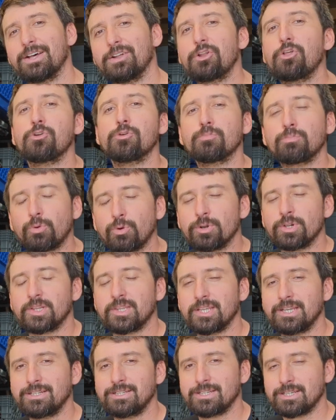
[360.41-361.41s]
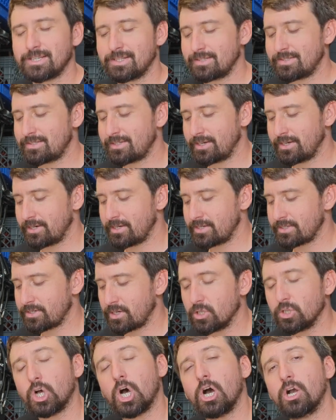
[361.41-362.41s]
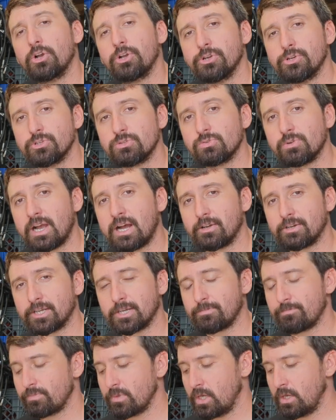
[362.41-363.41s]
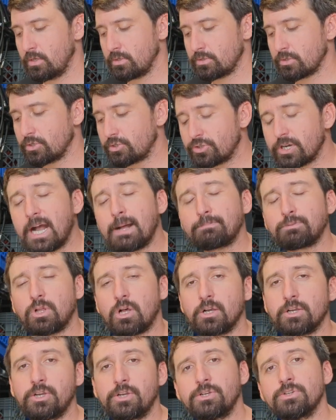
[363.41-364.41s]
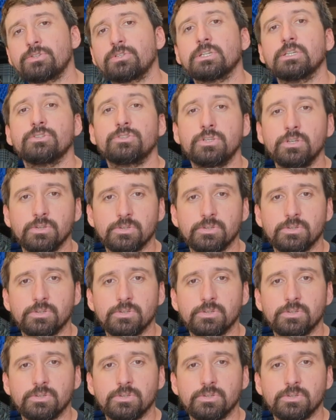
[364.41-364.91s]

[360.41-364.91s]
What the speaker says: Another important thing to consider is our long hose routing. So a trap long hose is